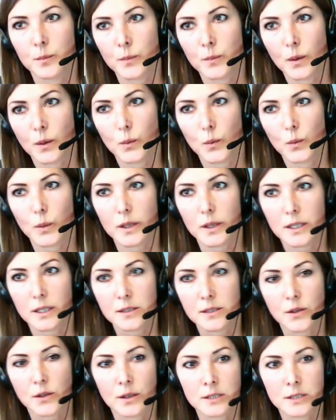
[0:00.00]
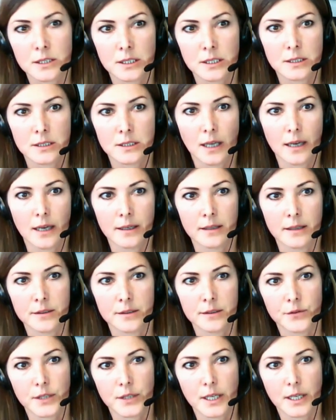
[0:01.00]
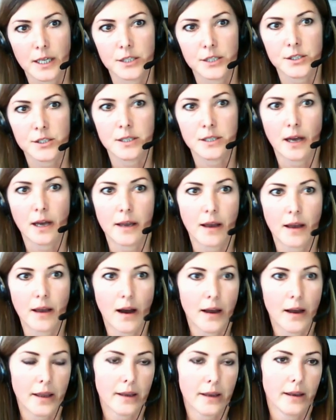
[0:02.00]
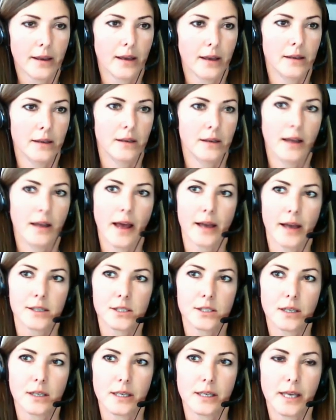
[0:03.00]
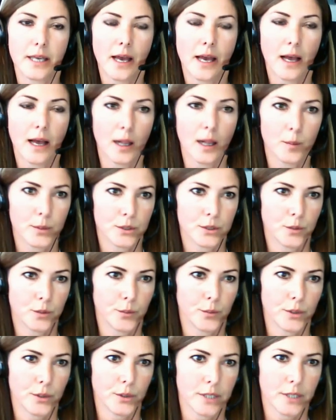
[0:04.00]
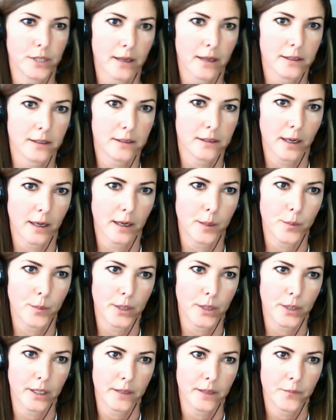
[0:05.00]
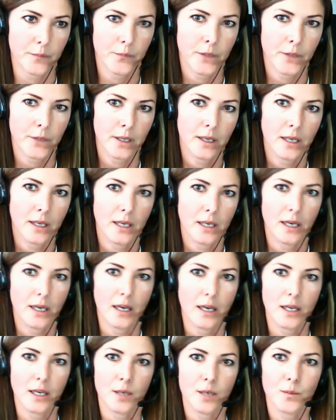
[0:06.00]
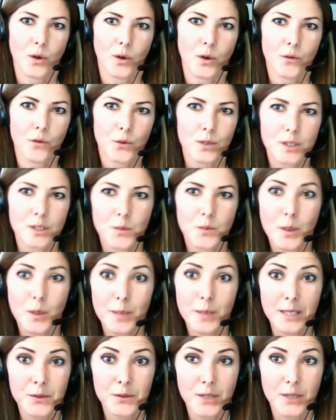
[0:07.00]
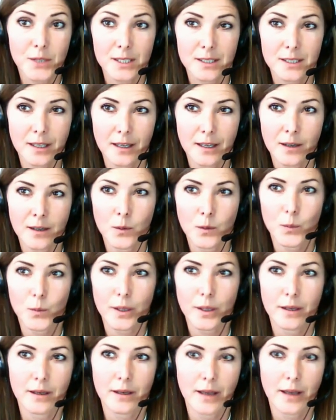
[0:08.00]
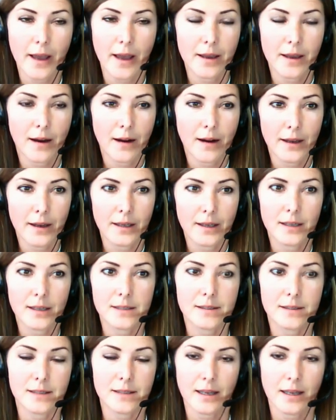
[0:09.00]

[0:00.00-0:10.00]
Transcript: With this content identification, AI can actually help to protect IP. Of course, it will be interesting whether AI is